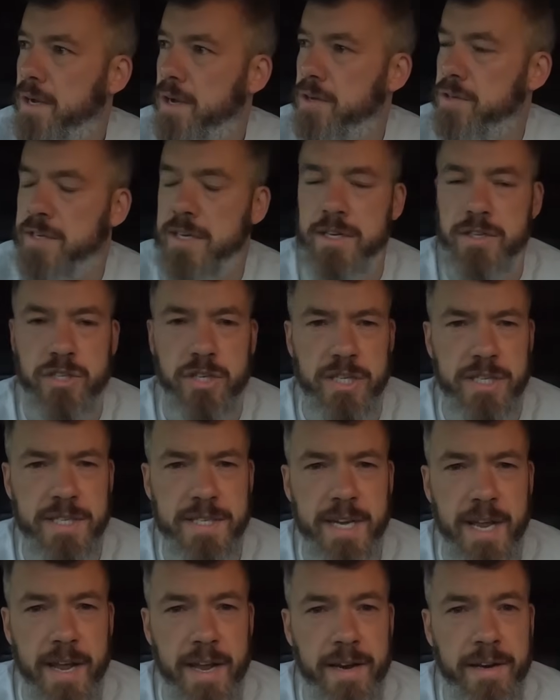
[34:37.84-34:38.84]
was literally
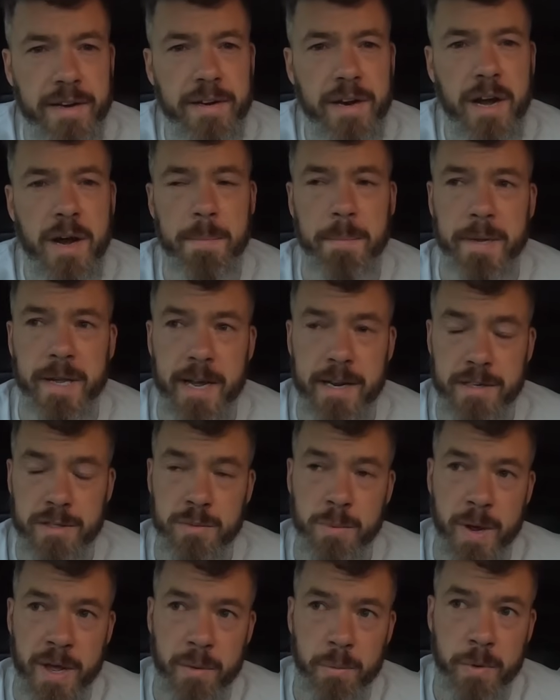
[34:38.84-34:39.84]
sitting up
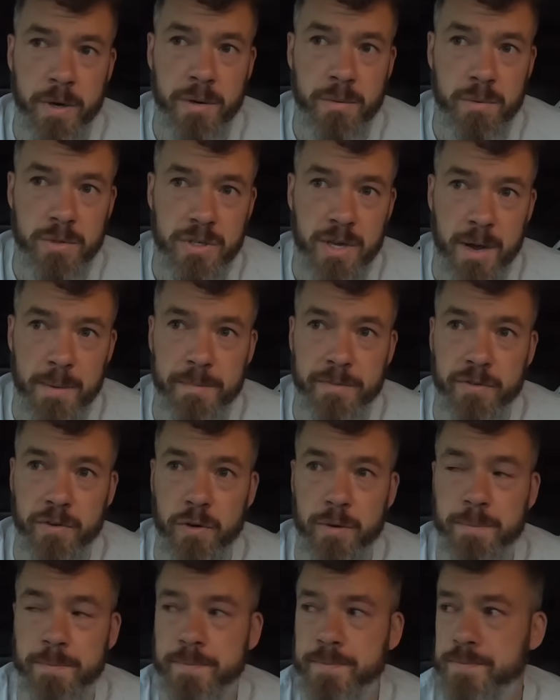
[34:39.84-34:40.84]
against where the wind was coming
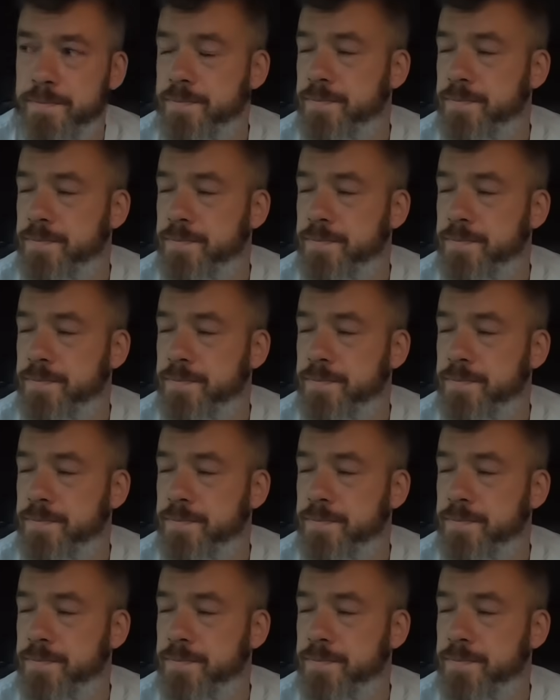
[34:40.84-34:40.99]
from.